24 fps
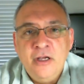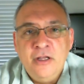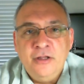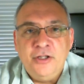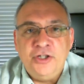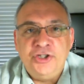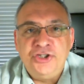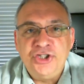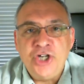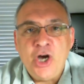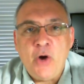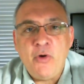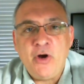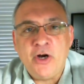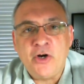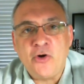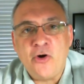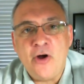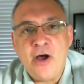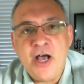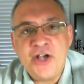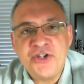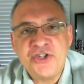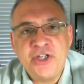show
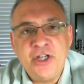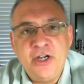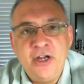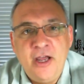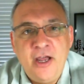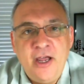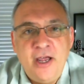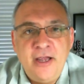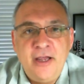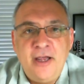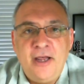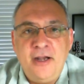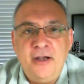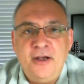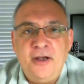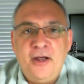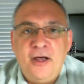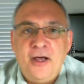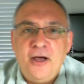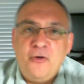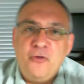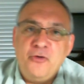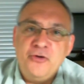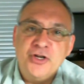across today, and
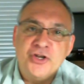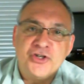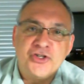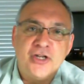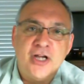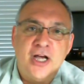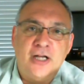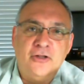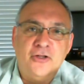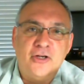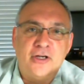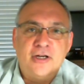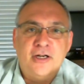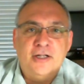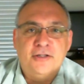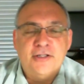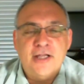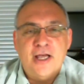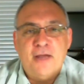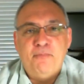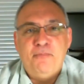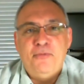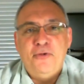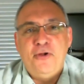we're just not looking at
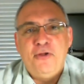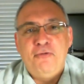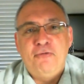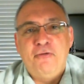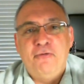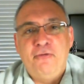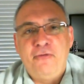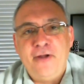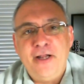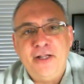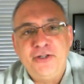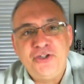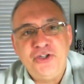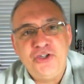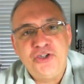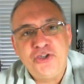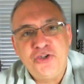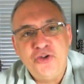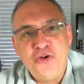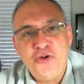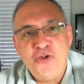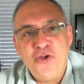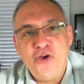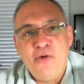that beautiful fancy
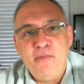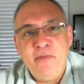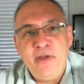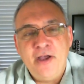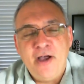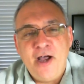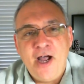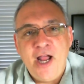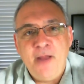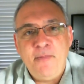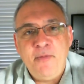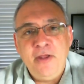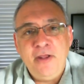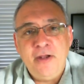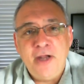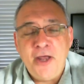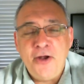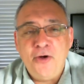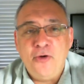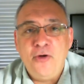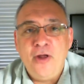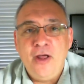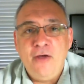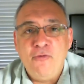studio behind me, and I
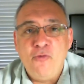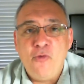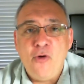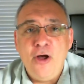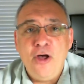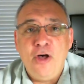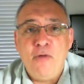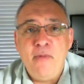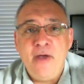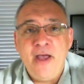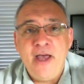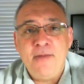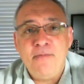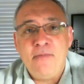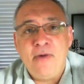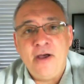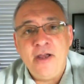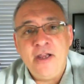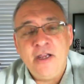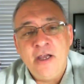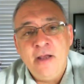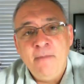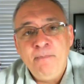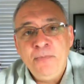don't have Wildman
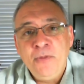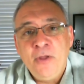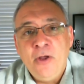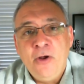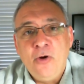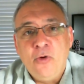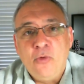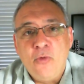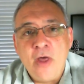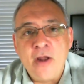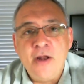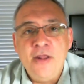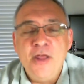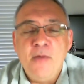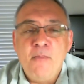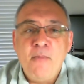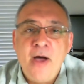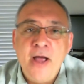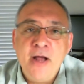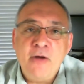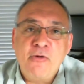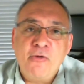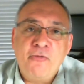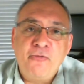Mike running the
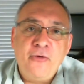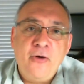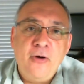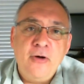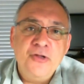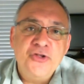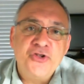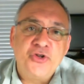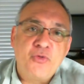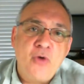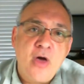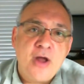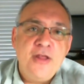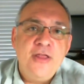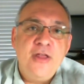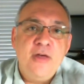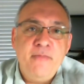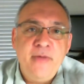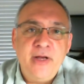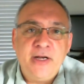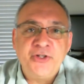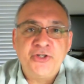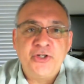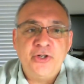microphones, running the
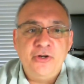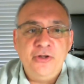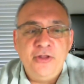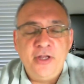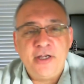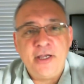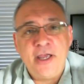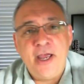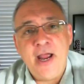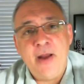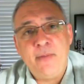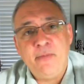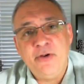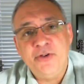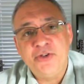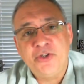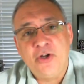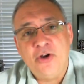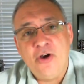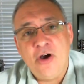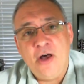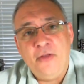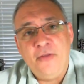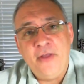mixer, the cameras, and
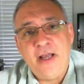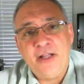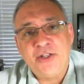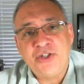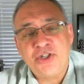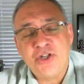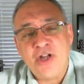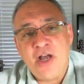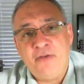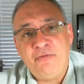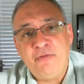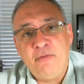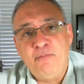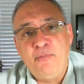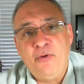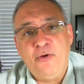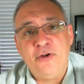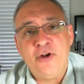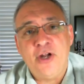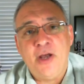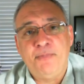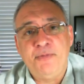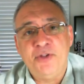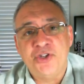all that stuff, and
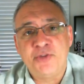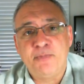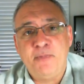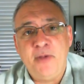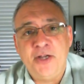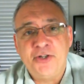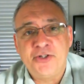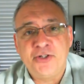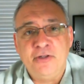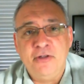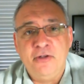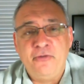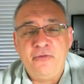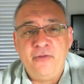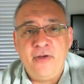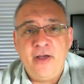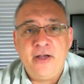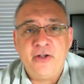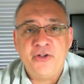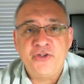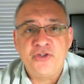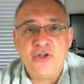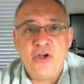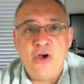putting up the special
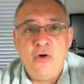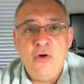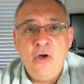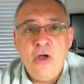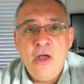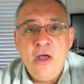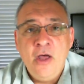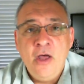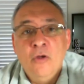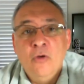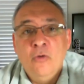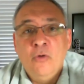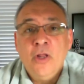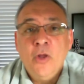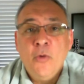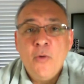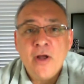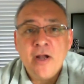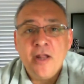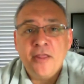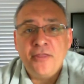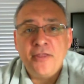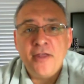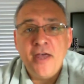effects. So, well, I
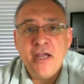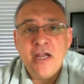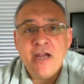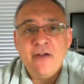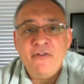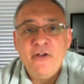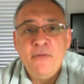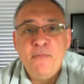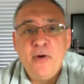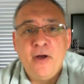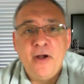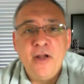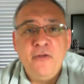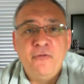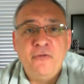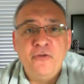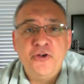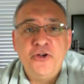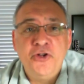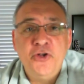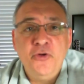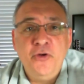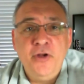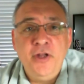want to thank everybody
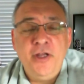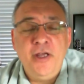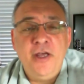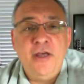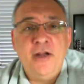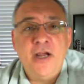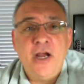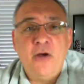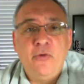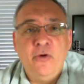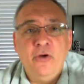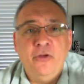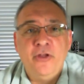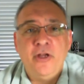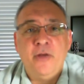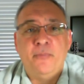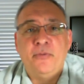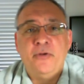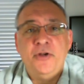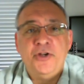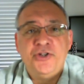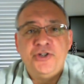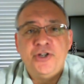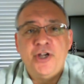for tuning in. I really
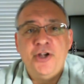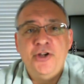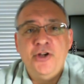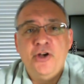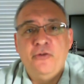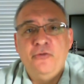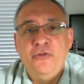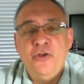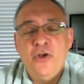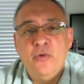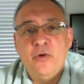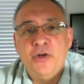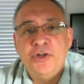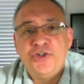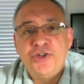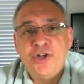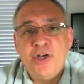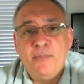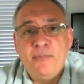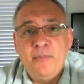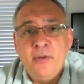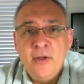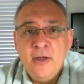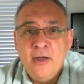appreciate your
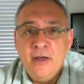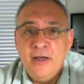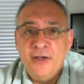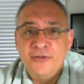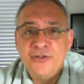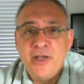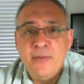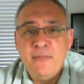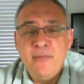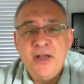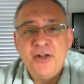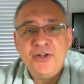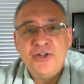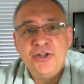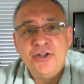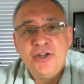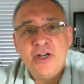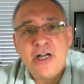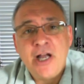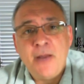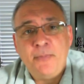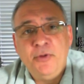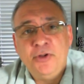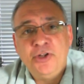viewership. As I mentioned
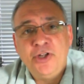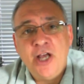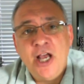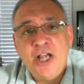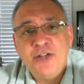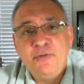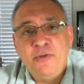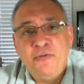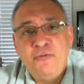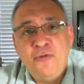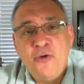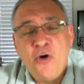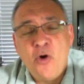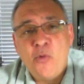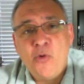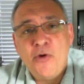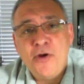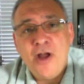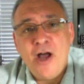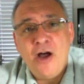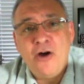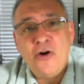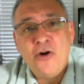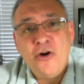a couple times before,
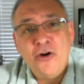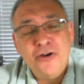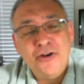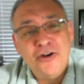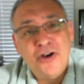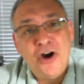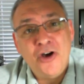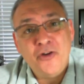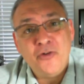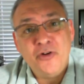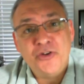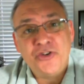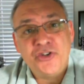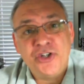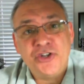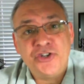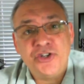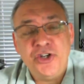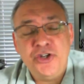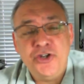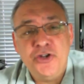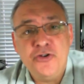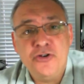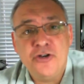we're now heard in
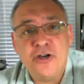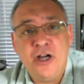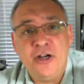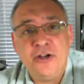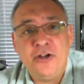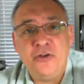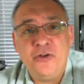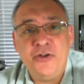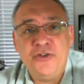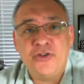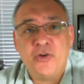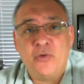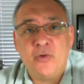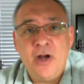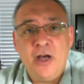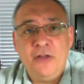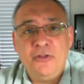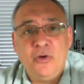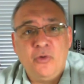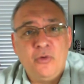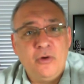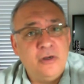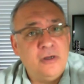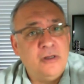162 countries
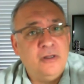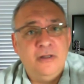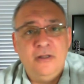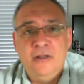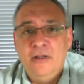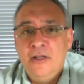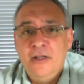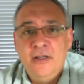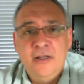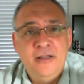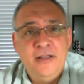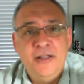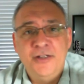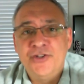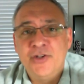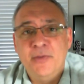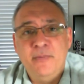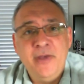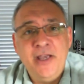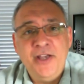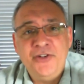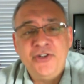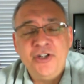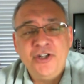around the world. It's
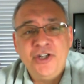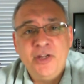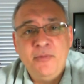amazing